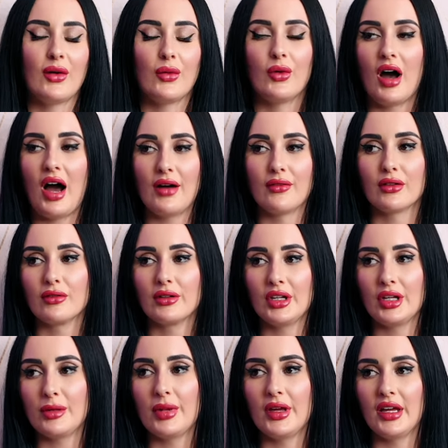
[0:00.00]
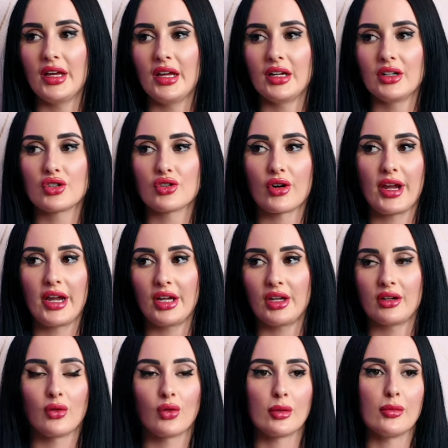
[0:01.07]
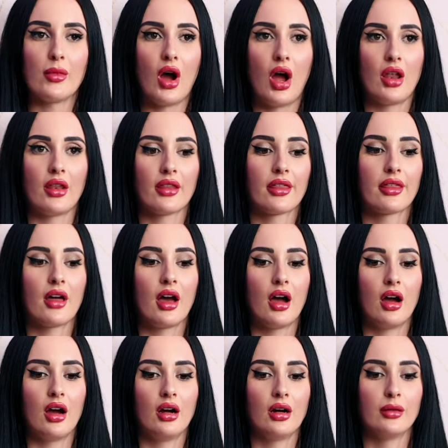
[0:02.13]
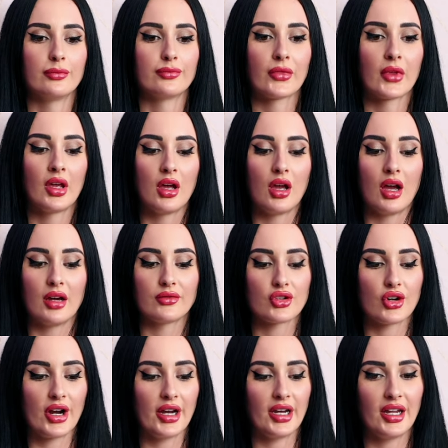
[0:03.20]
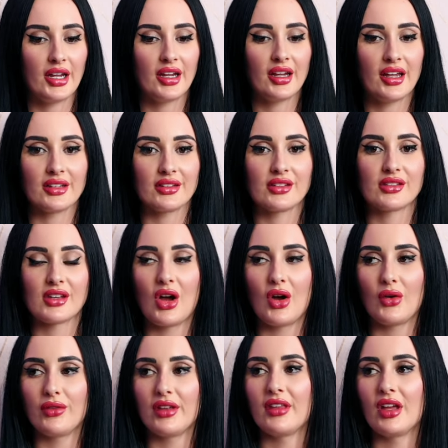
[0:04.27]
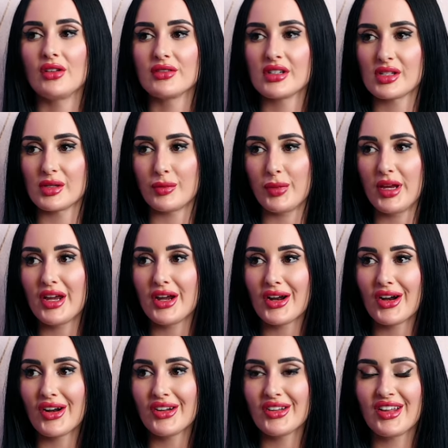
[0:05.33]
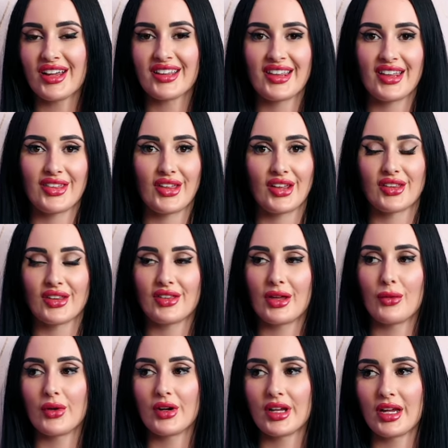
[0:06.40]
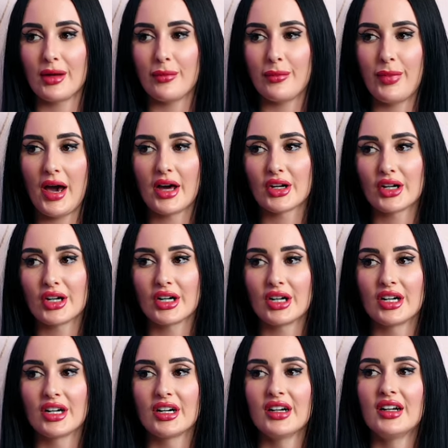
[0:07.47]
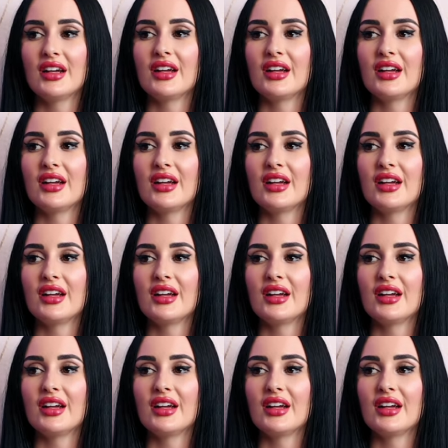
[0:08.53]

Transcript: we'll have a really big drain or month um, of draining. And so then they'll disappear. Like they think that they want to get better.